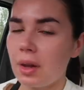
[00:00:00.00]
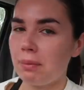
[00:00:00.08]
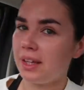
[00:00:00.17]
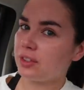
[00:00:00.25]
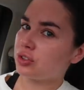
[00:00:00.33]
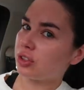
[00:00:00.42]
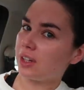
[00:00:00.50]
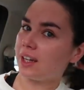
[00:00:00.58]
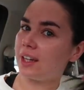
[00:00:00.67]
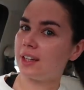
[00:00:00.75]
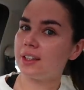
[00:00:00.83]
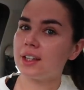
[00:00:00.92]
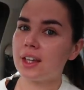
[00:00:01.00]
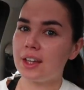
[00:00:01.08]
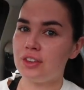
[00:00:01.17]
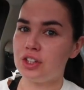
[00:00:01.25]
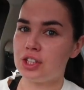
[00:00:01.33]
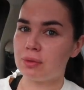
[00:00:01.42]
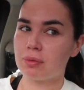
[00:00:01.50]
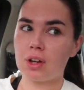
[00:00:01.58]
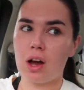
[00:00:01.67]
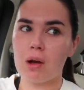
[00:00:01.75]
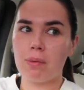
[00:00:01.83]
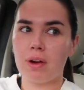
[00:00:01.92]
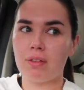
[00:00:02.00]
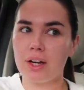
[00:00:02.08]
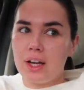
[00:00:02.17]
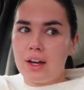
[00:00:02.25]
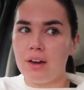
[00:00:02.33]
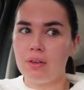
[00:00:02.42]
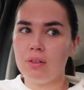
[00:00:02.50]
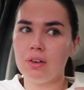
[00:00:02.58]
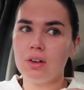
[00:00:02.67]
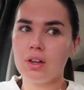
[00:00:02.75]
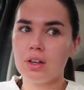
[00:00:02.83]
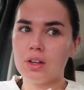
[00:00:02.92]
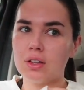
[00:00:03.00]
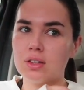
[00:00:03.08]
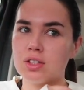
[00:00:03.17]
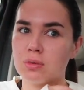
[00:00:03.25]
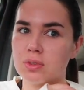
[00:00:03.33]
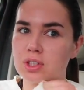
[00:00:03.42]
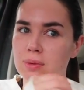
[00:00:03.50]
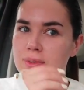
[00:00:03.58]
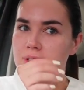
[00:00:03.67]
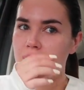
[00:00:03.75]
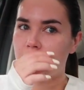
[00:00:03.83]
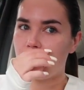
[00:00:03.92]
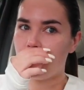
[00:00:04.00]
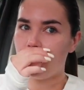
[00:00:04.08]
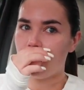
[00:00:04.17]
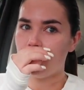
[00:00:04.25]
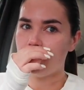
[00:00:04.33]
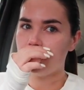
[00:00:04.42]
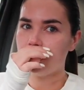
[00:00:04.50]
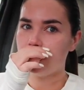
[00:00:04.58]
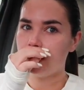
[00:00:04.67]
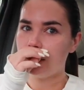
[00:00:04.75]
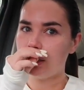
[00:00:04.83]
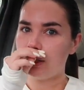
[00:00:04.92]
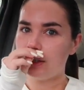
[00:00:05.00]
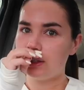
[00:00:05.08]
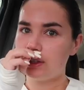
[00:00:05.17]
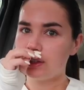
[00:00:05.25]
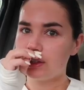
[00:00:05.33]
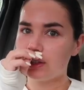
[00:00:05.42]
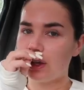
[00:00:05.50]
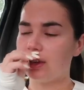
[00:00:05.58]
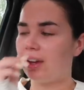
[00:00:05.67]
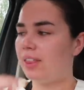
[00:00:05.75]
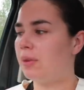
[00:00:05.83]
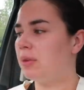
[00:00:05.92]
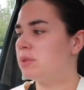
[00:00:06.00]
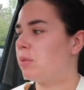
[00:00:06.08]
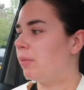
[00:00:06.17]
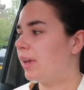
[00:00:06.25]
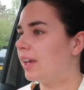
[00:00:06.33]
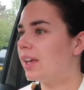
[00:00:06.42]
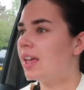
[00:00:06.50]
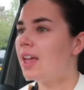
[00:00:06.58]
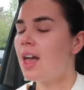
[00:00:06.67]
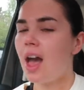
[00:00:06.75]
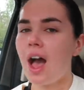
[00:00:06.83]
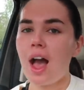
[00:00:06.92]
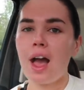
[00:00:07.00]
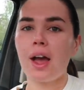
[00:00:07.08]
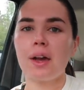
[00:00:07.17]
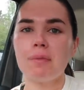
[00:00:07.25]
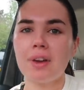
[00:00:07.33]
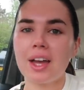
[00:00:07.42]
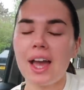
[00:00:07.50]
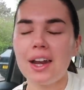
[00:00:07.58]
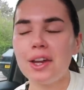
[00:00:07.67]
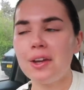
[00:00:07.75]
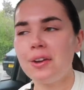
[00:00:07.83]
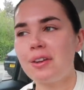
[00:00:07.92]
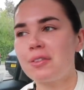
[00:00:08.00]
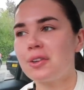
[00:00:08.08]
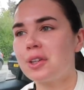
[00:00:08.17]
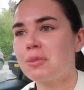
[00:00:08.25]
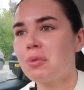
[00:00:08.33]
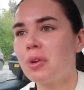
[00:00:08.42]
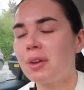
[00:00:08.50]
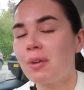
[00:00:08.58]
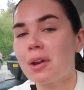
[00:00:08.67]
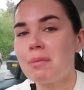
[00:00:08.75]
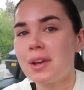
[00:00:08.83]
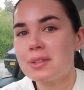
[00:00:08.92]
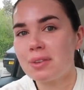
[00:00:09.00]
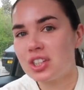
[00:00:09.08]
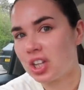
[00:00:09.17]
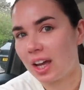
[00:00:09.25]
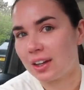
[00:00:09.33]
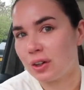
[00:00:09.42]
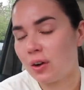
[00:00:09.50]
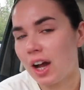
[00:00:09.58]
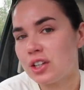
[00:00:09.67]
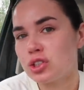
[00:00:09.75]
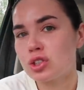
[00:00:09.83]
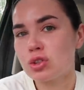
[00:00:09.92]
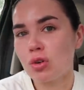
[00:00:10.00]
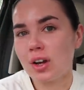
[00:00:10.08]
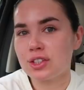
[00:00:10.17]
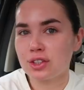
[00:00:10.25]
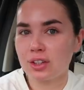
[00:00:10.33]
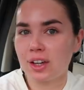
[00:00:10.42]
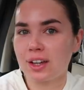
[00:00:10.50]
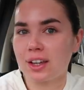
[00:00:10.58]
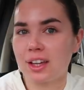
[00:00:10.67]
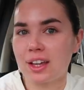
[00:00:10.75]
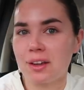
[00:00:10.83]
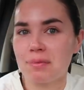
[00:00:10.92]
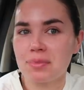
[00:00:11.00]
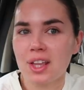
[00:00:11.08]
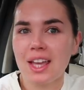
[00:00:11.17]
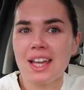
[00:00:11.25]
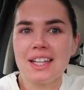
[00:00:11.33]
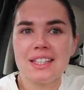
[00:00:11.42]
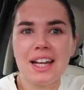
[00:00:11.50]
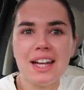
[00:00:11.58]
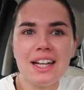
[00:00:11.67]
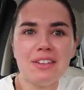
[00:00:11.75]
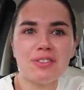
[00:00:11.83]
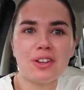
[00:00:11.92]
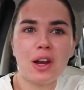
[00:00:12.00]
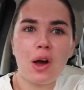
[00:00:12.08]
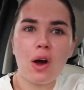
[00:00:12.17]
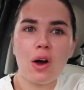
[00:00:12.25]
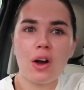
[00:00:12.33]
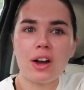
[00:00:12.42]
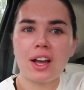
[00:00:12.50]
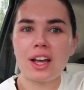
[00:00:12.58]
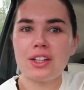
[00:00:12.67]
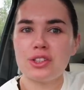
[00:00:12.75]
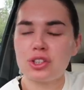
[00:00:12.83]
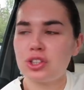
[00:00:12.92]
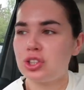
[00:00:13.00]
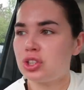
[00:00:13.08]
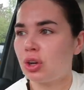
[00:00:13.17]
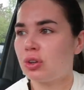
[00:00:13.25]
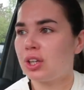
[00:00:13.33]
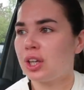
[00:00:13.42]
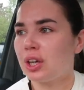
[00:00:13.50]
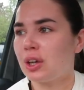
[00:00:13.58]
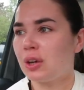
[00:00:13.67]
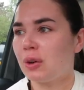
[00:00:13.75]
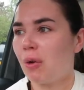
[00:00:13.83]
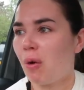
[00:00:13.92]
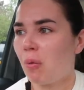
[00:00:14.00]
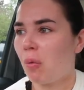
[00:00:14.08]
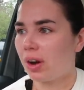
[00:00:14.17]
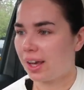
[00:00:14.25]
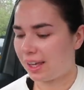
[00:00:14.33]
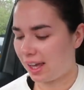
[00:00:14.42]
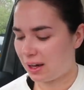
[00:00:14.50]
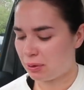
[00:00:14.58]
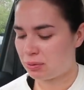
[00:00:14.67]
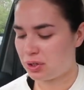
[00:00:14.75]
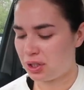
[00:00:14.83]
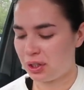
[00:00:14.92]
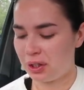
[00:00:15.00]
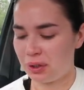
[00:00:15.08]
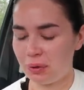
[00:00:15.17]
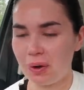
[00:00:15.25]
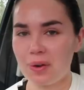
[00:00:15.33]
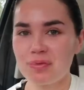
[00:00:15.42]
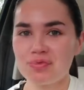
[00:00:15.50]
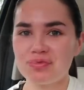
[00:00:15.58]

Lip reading: I'm literally in the gym car park right now. Someone's coming to their car. Okay, they won't spot me. Hello everyone, good morning, welcome back to my channel. I just thought I'd do like a daily vlog and just show you what I get up to